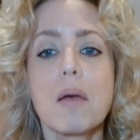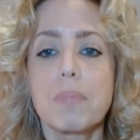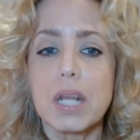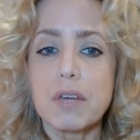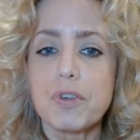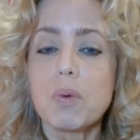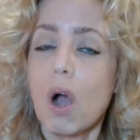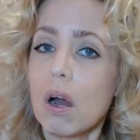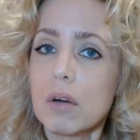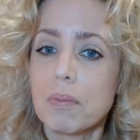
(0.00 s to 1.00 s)
But if you
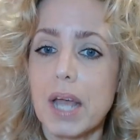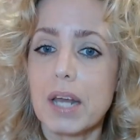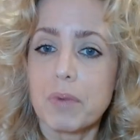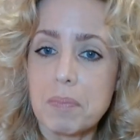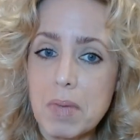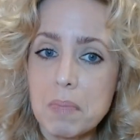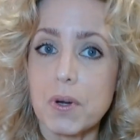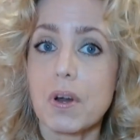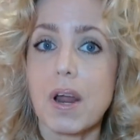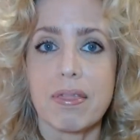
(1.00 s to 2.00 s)
are a writer, remember,